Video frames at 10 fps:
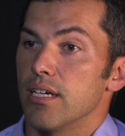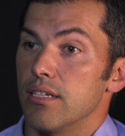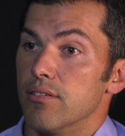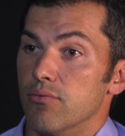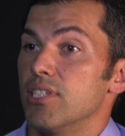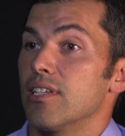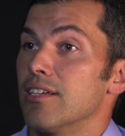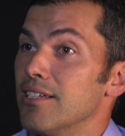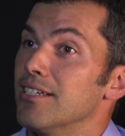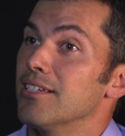that
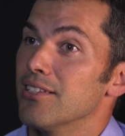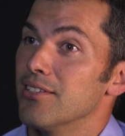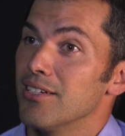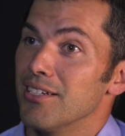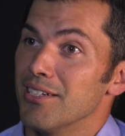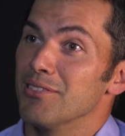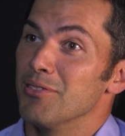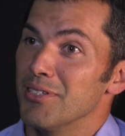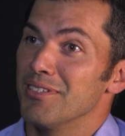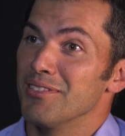recently
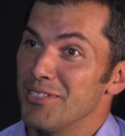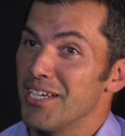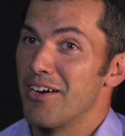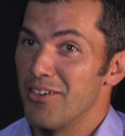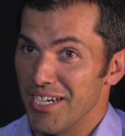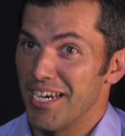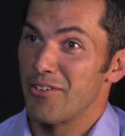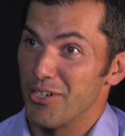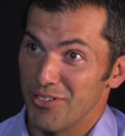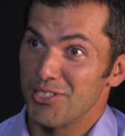an
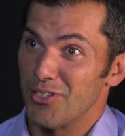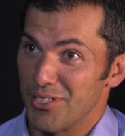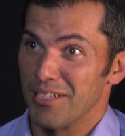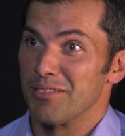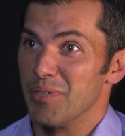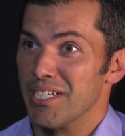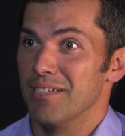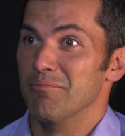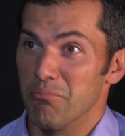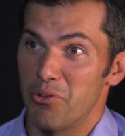area of interest has
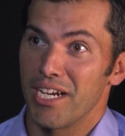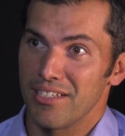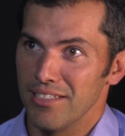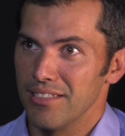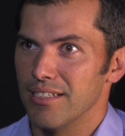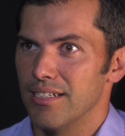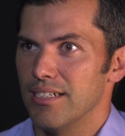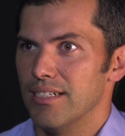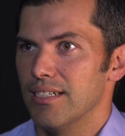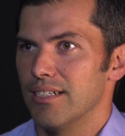become Brexit
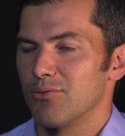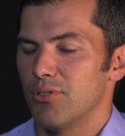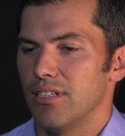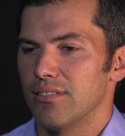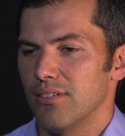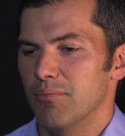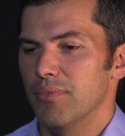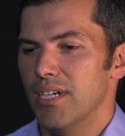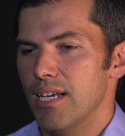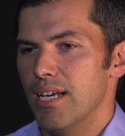as well.
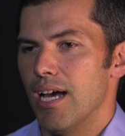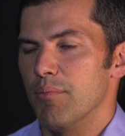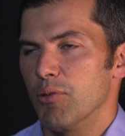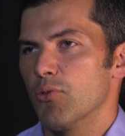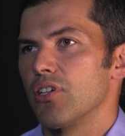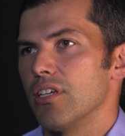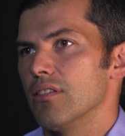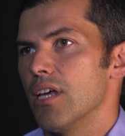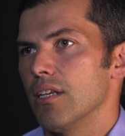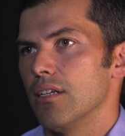So I've been working
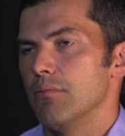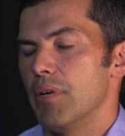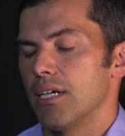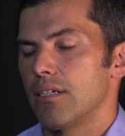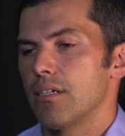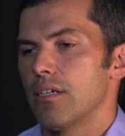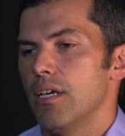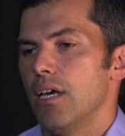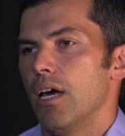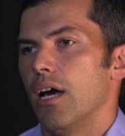on that at the bank.
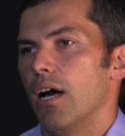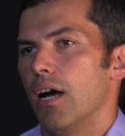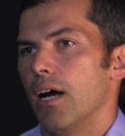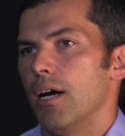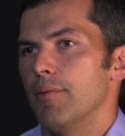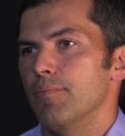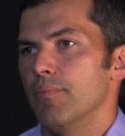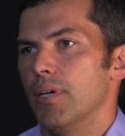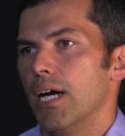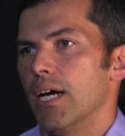
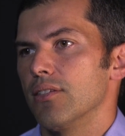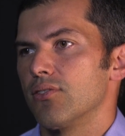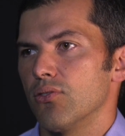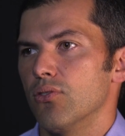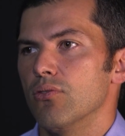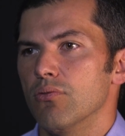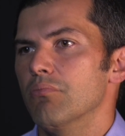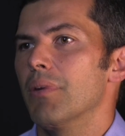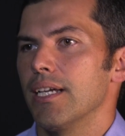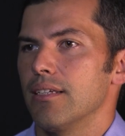And so
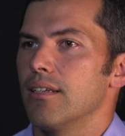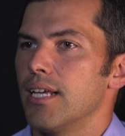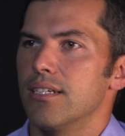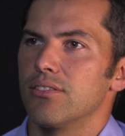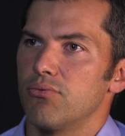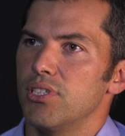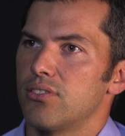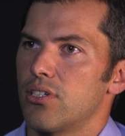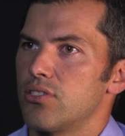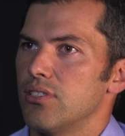my latest
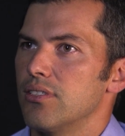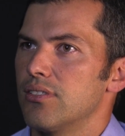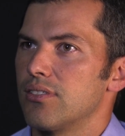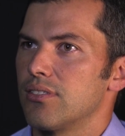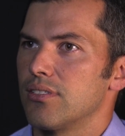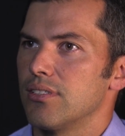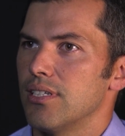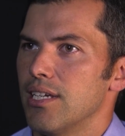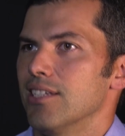research is